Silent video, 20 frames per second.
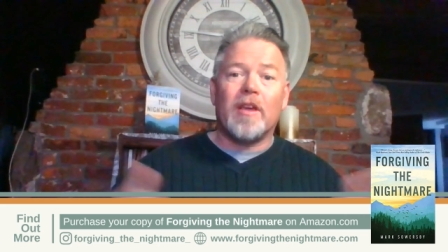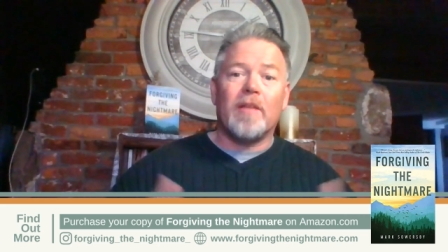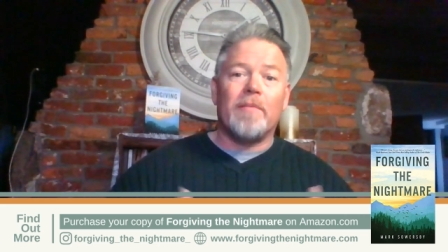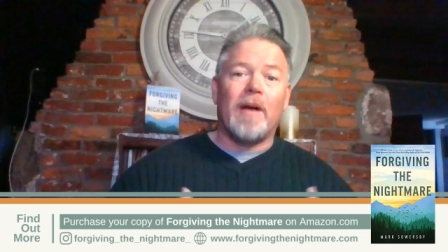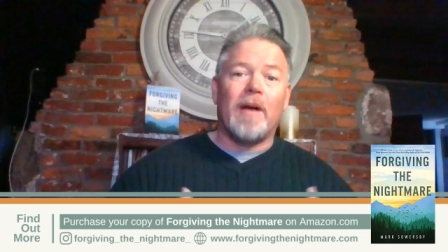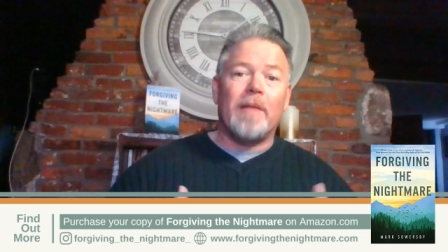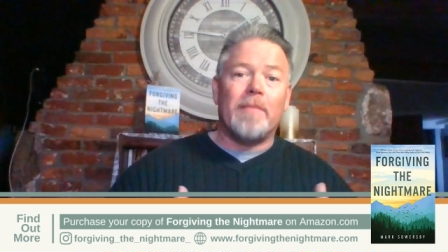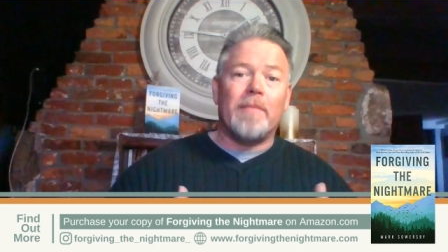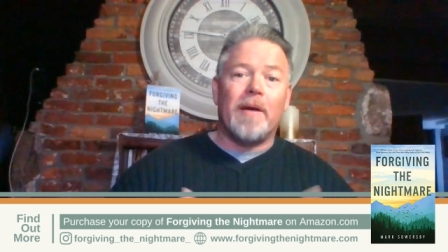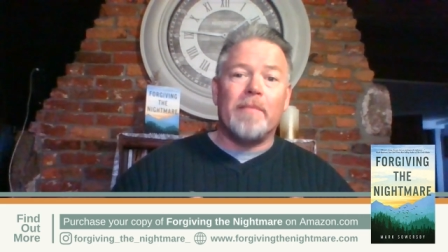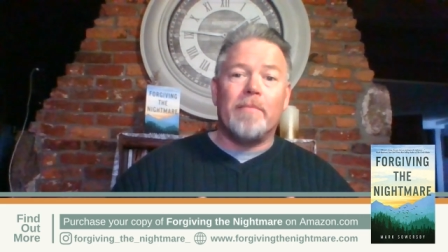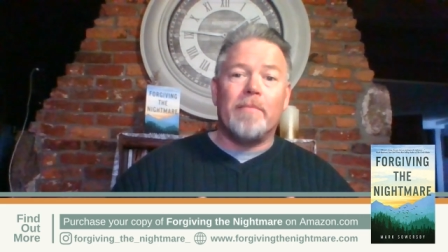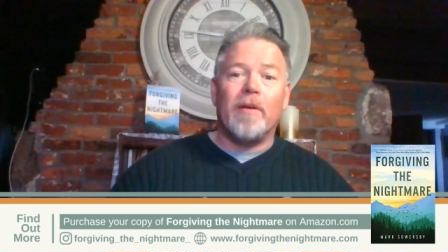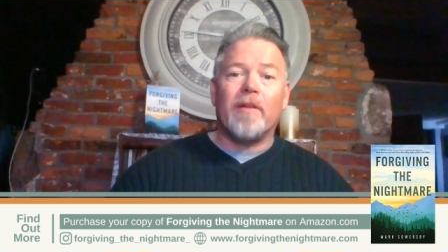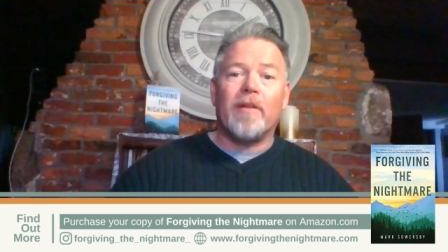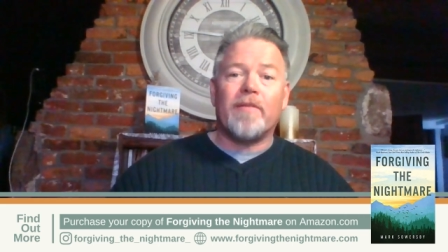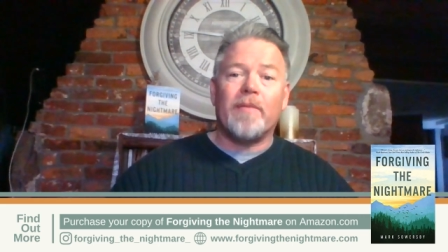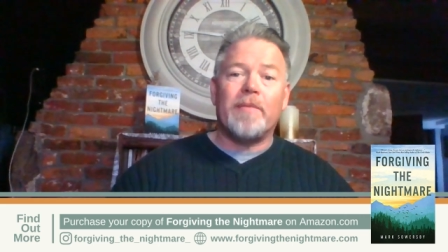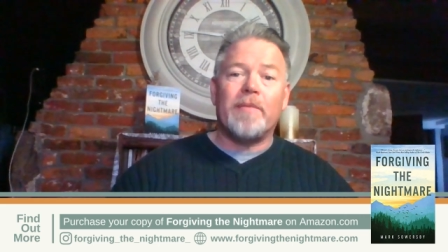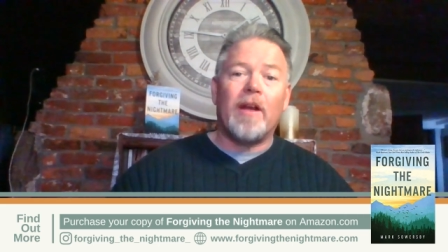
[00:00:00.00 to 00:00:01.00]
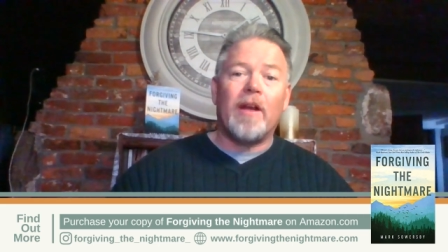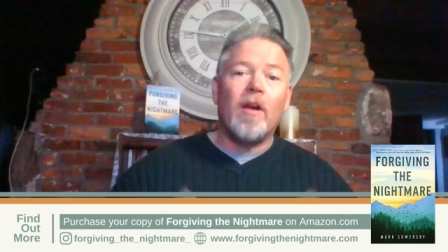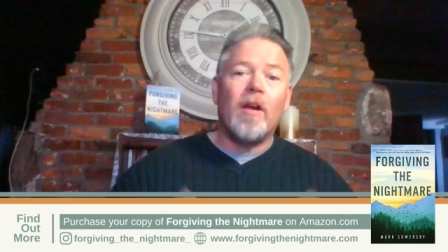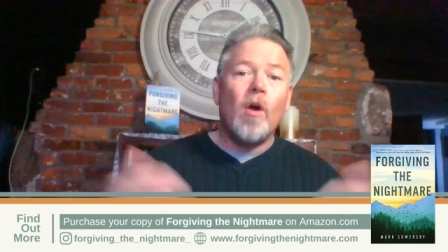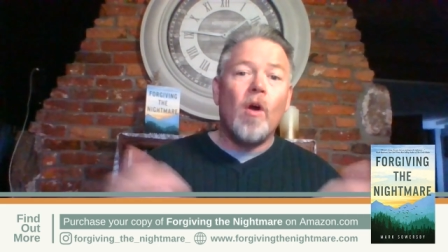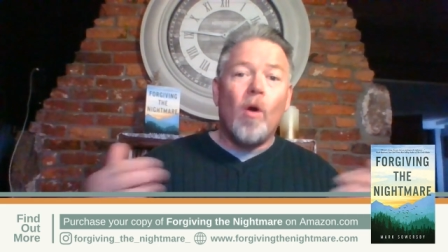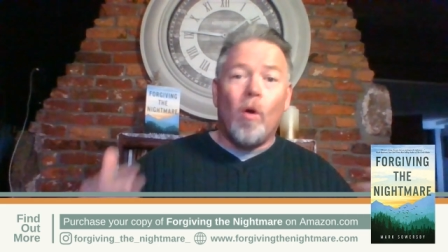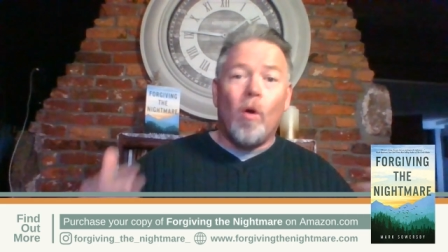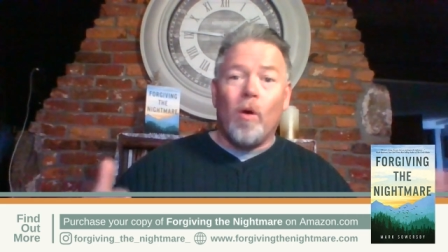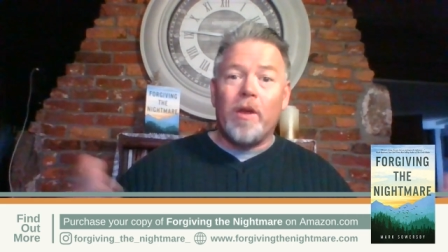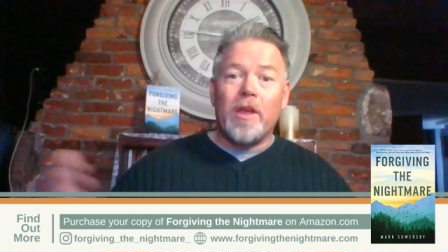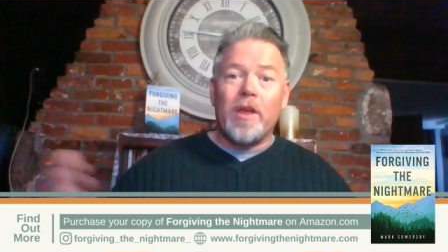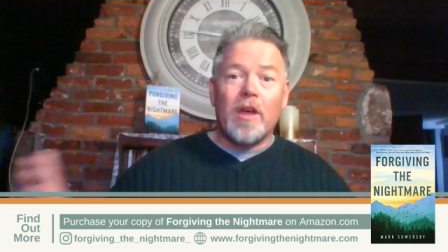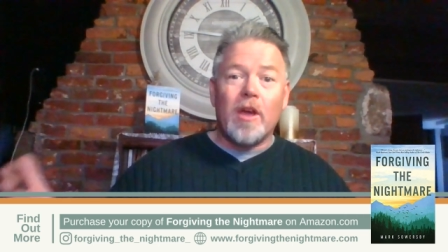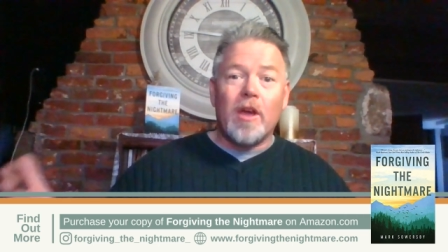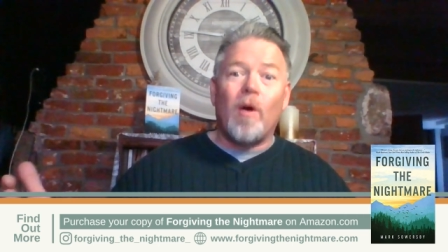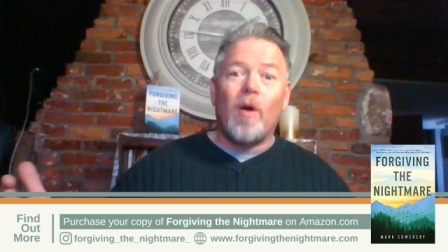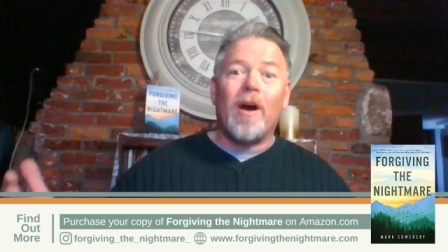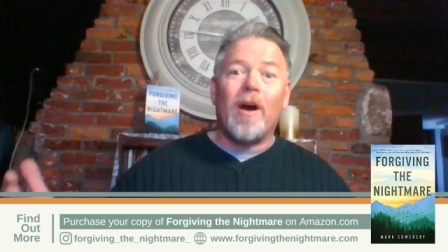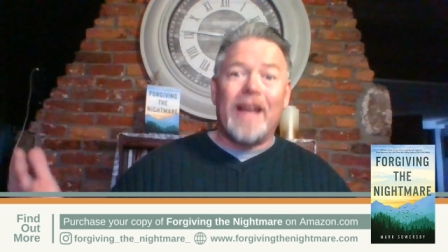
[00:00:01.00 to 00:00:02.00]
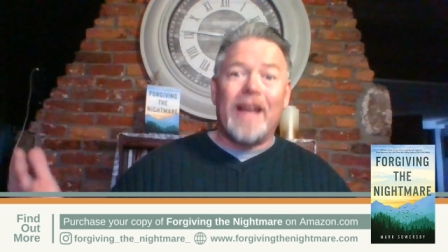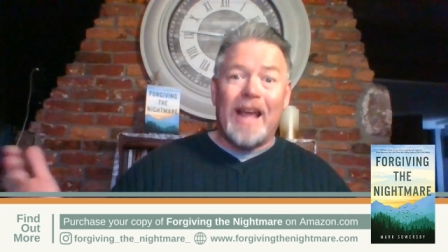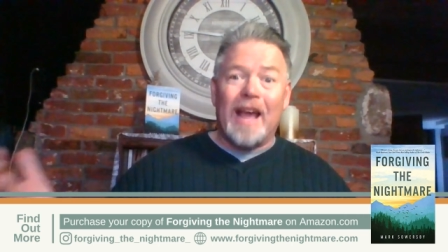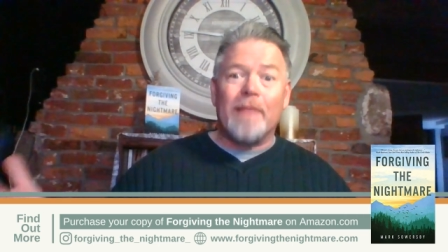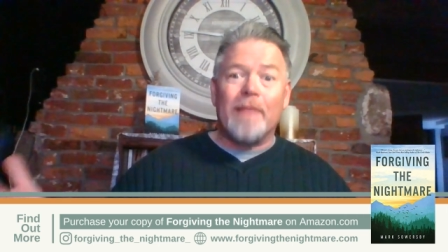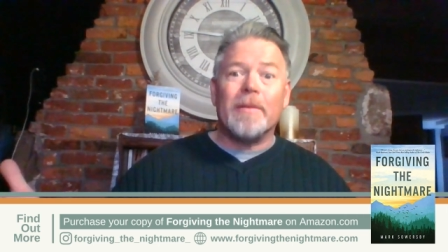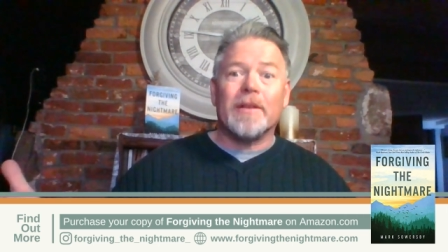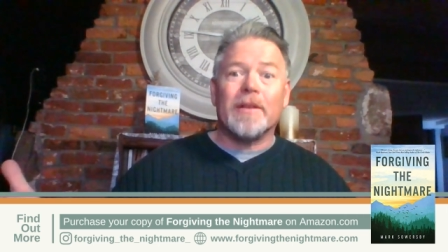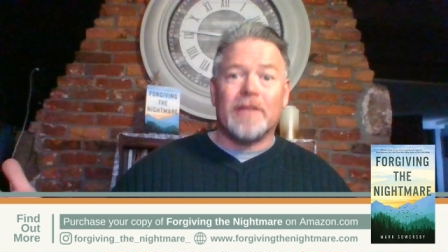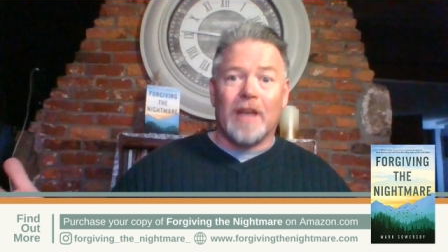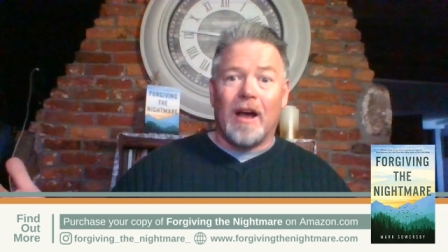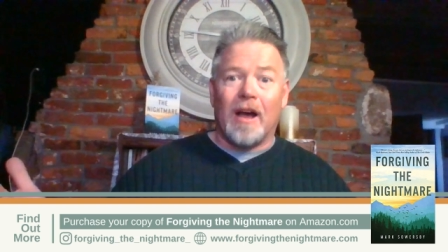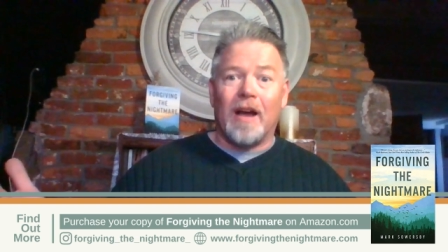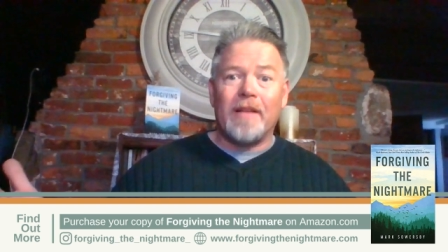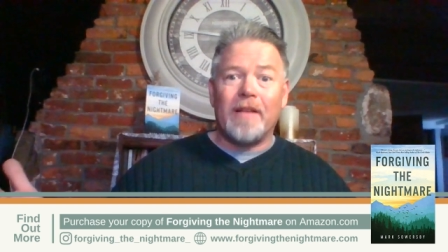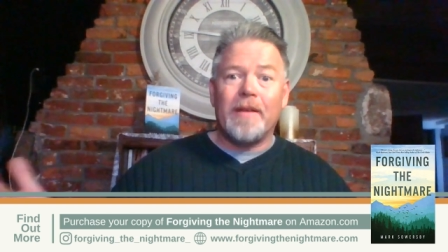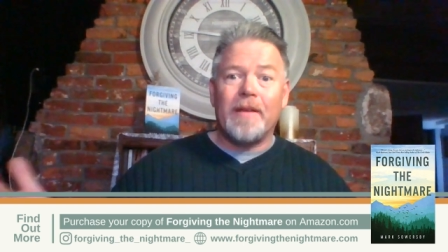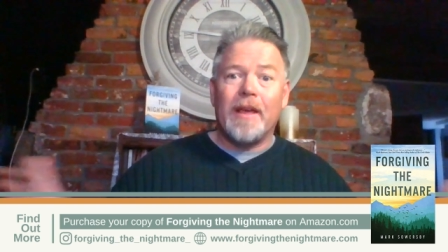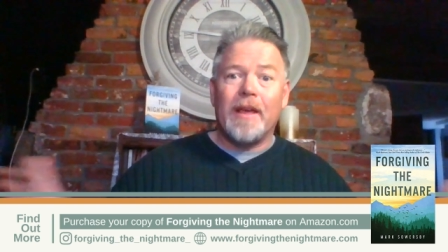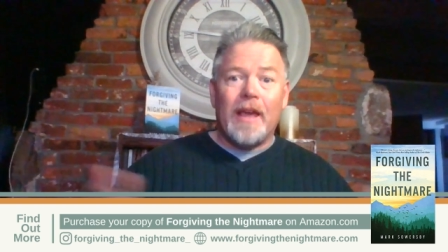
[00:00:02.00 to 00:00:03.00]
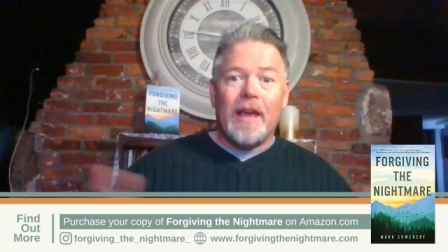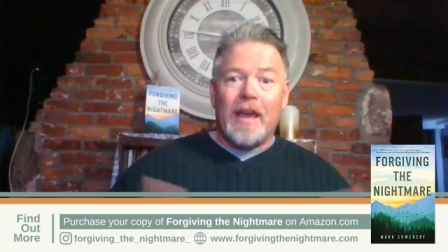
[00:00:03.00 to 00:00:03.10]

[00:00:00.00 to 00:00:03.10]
You can buy my book from there, or you can go on Amazon.